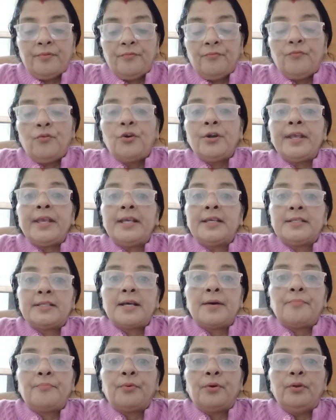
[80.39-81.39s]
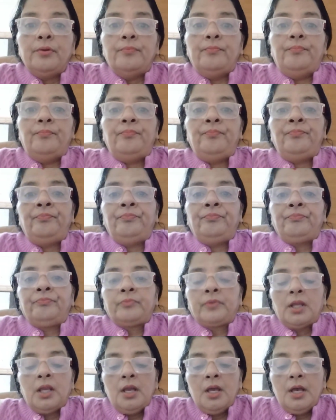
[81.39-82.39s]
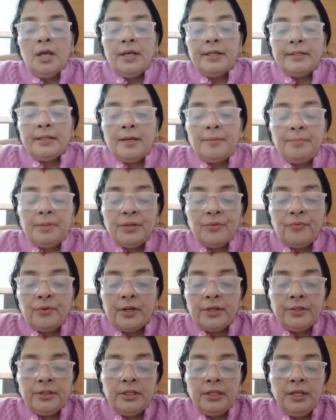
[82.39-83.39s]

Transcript: For example, number one,